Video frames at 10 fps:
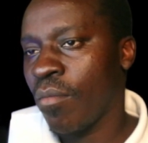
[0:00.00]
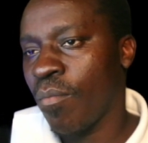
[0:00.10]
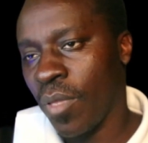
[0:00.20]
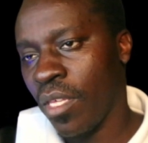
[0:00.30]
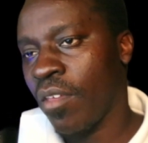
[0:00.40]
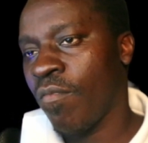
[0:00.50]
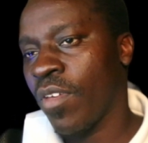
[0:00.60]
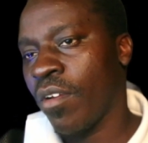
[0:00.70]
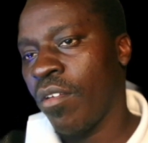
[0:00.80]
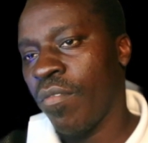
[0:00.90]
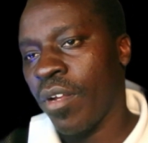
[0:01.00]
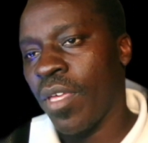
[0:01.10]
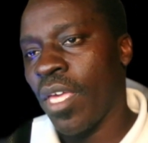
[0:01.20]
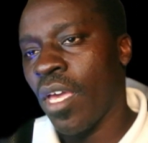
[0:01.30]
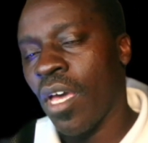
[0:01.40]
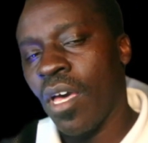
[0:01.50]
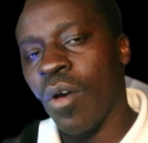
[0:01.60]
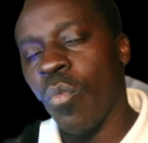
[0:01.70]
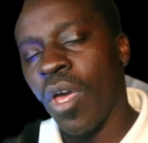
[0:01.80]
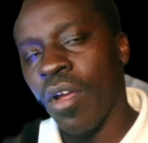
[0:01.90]
very, very
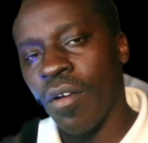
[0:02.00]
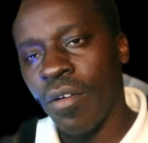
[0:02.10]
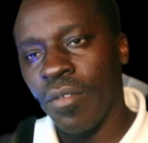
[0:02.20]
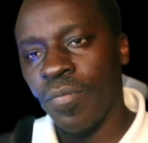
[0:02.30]
aware